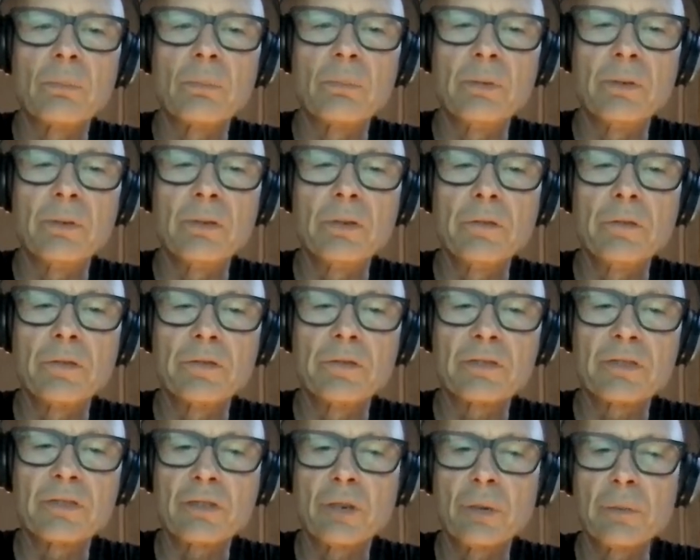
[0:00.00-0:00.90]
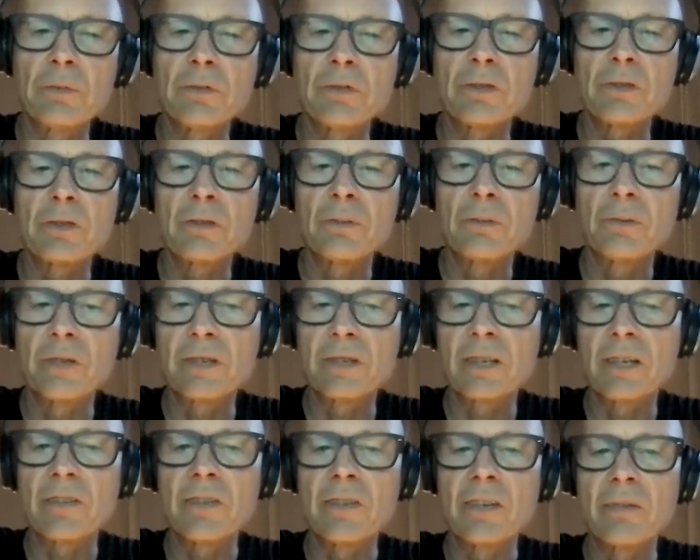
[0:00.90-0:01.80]
beautiful sculptural
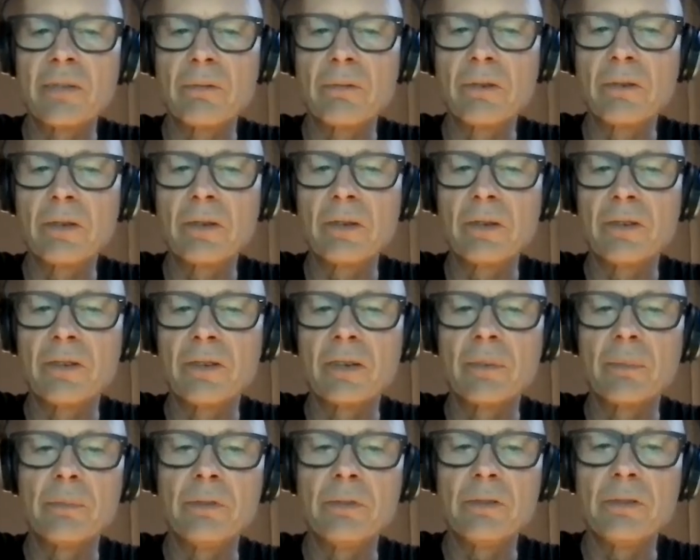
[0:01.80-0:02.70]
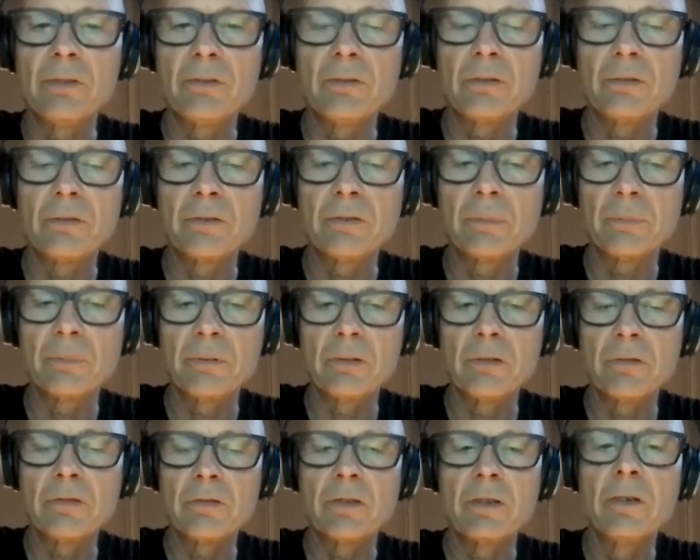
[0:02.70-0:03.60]
work on that willow there. Beautiful,
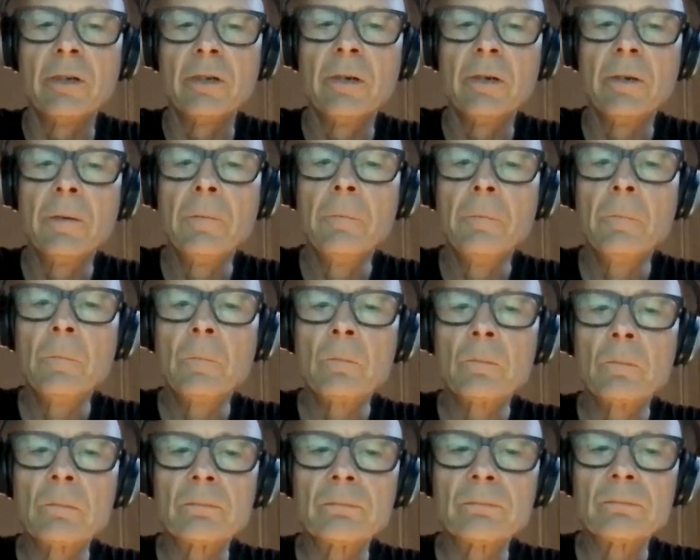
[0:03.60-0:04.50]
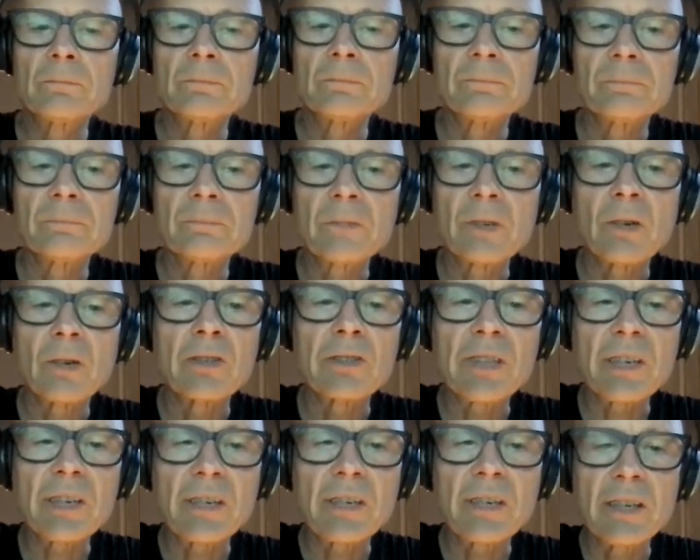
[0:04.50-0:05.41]
beautiful. Oh,
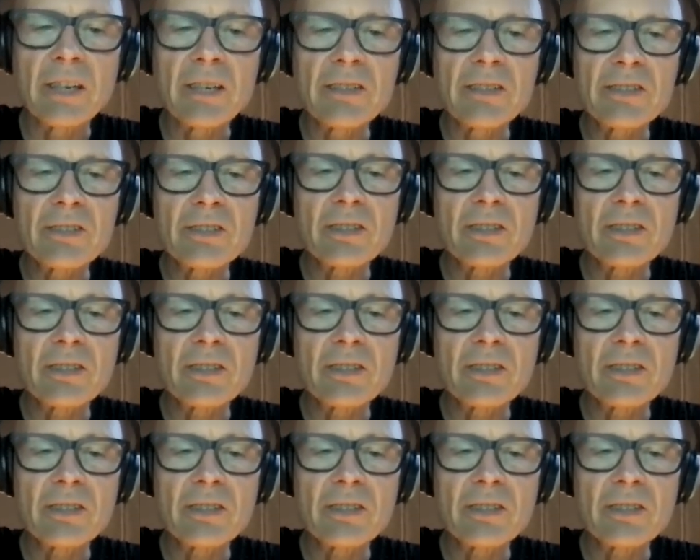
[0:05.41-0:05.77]
is that a nest?